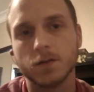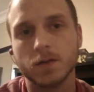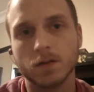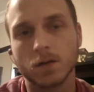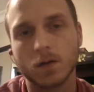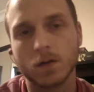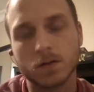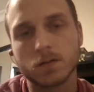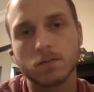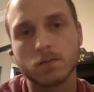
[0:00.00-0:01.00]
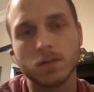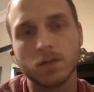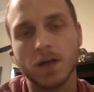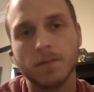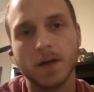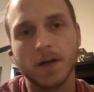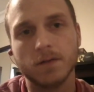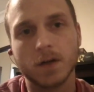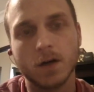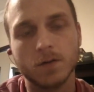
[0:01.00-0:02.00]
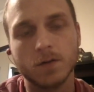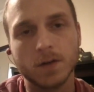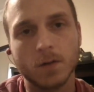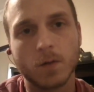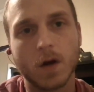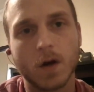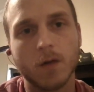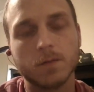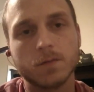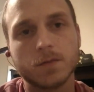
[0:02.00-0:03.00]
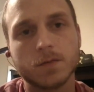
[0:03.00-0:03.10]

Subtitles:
and Dolores let Maeve go with no problems.